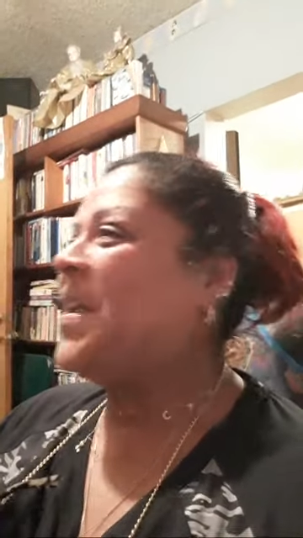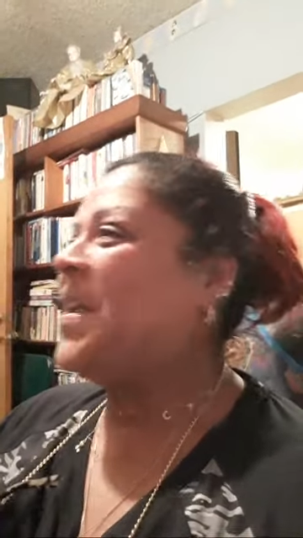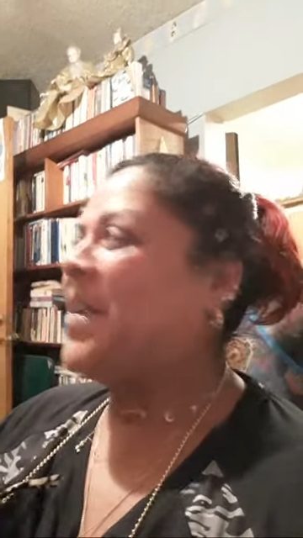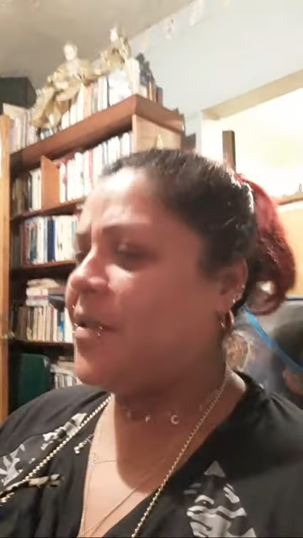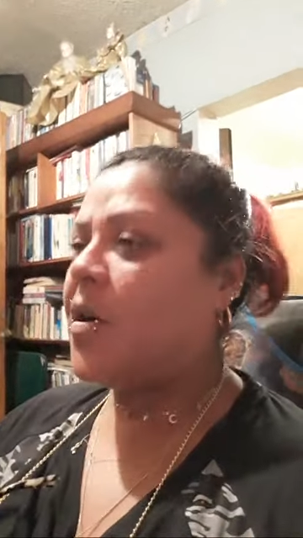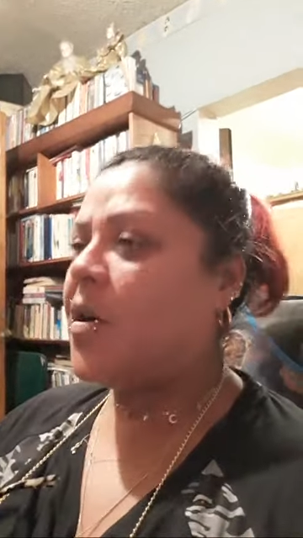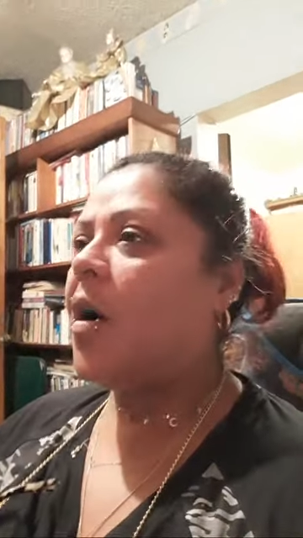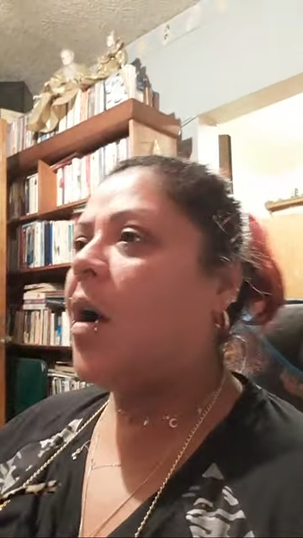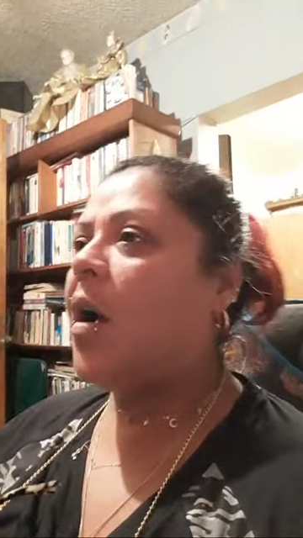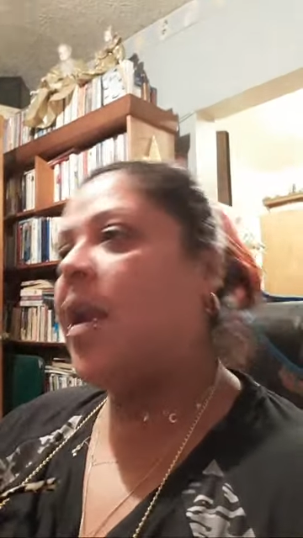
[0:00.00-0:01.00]
Get in the
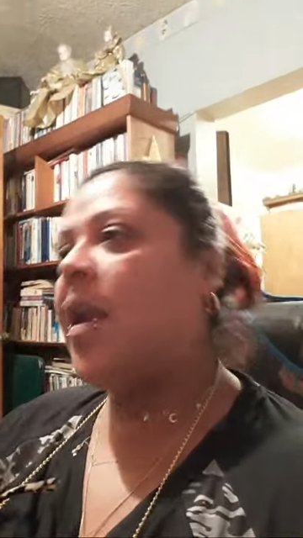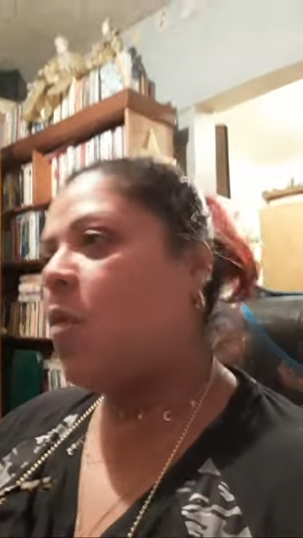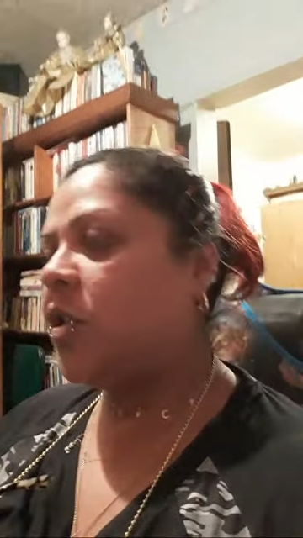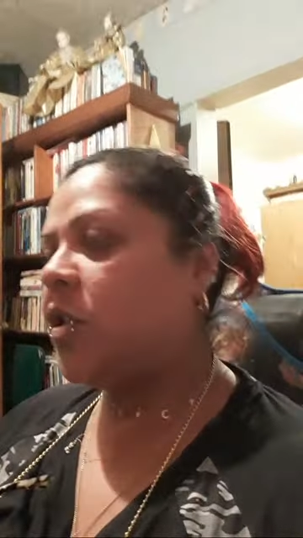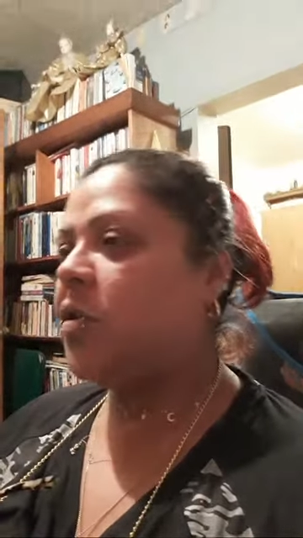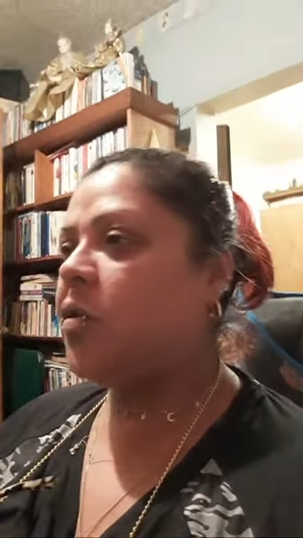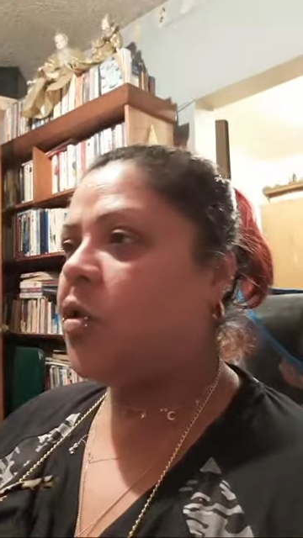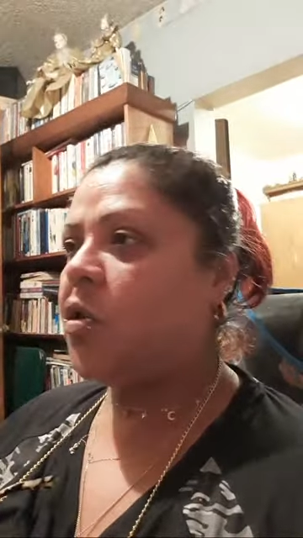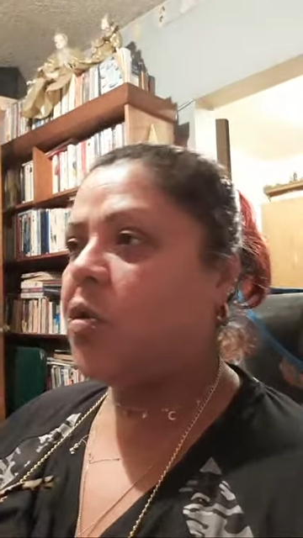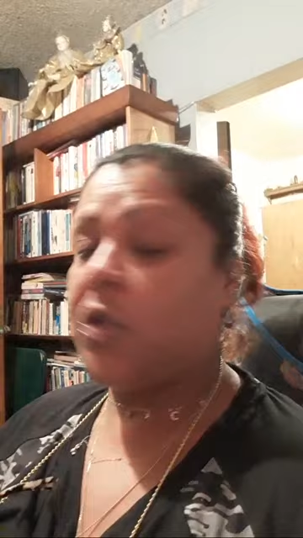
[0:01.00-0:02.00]
car. And I want you
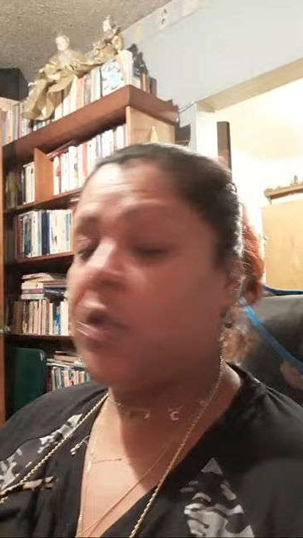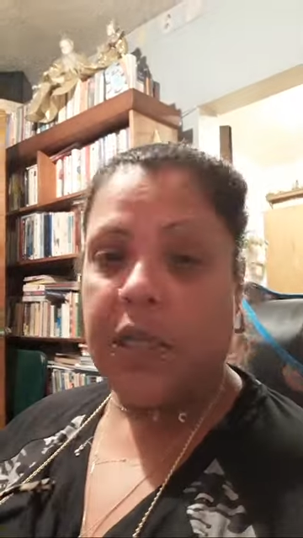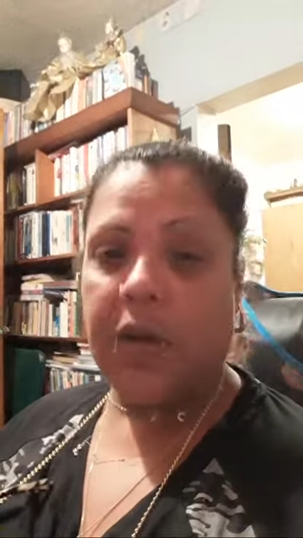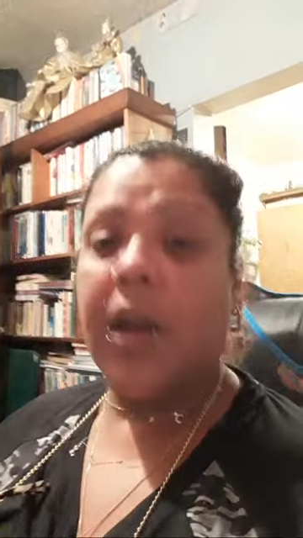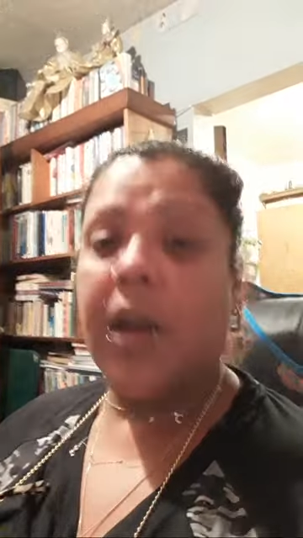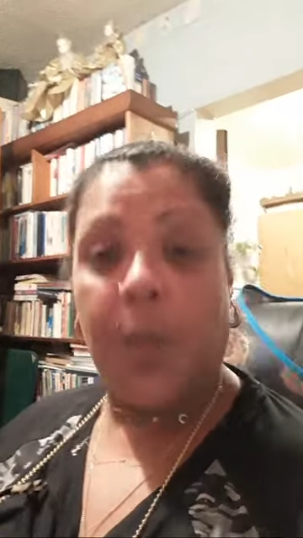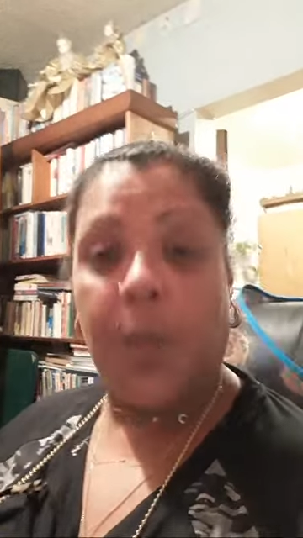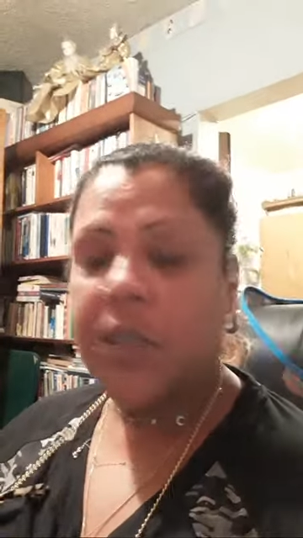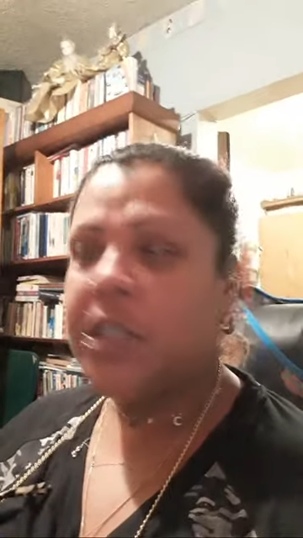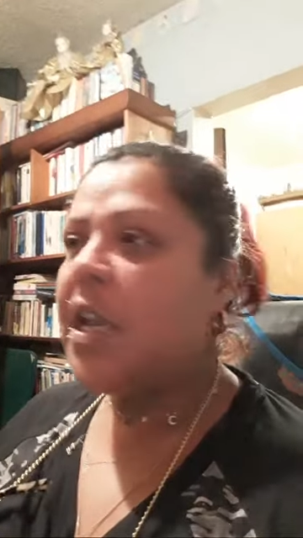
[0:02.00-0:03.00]
to steer. And I'll
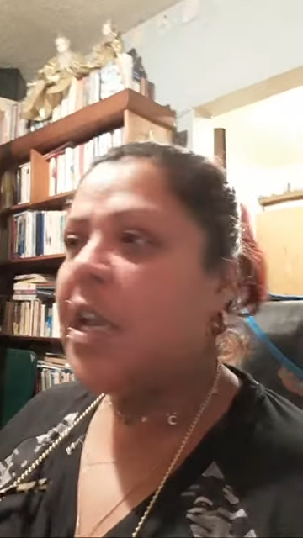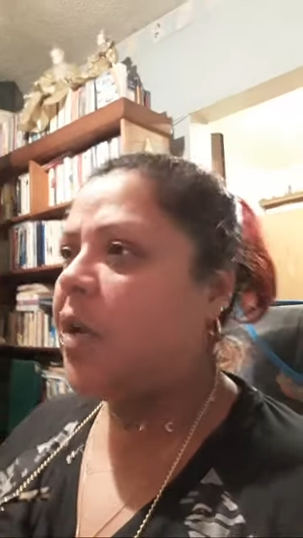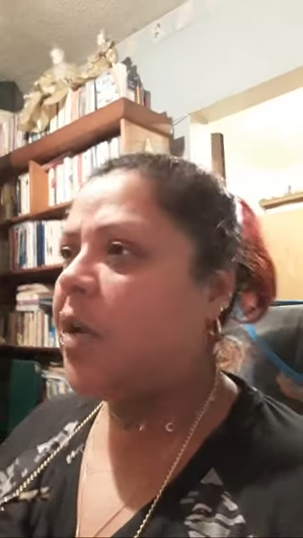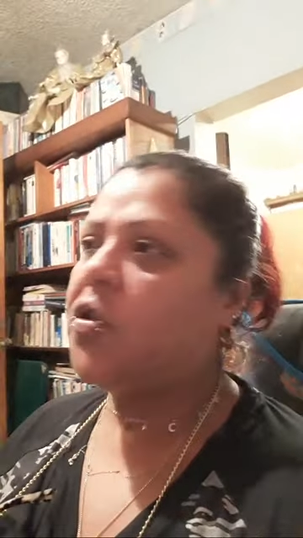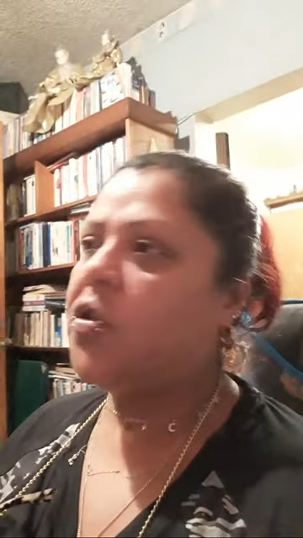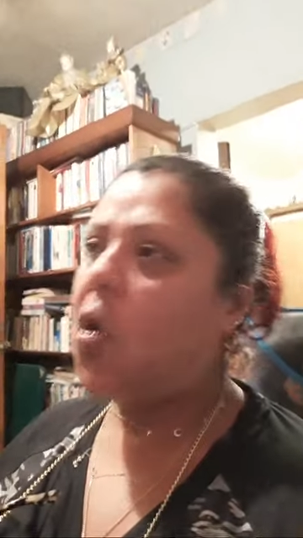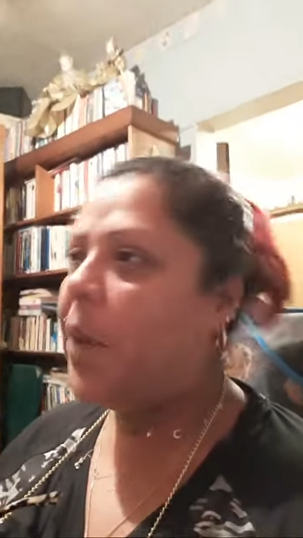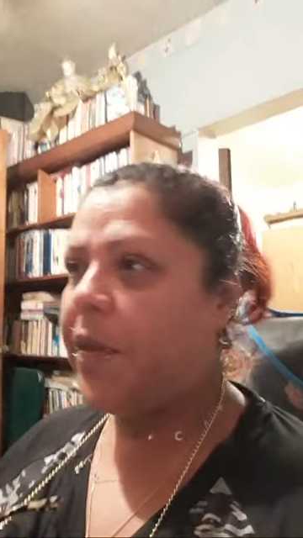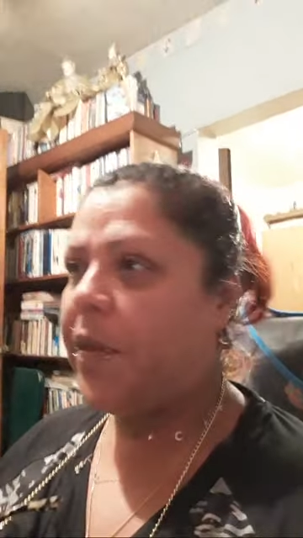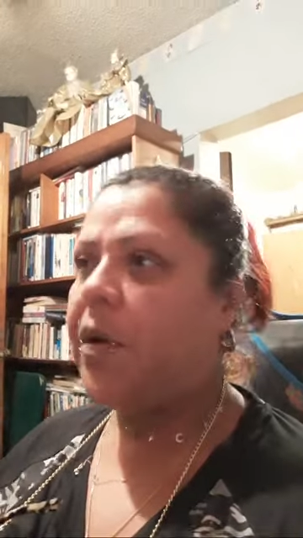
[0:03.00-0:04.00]
push. He goes, no,
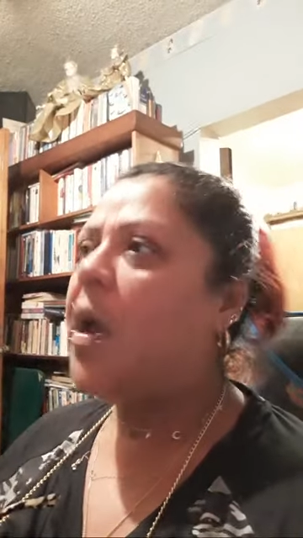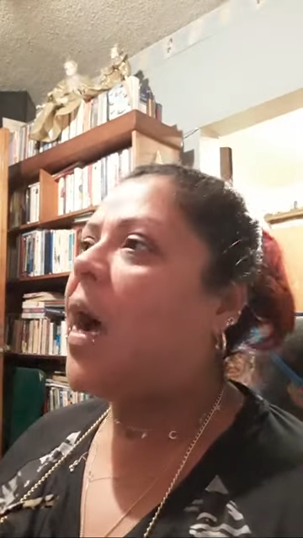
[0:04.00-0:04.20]
mother.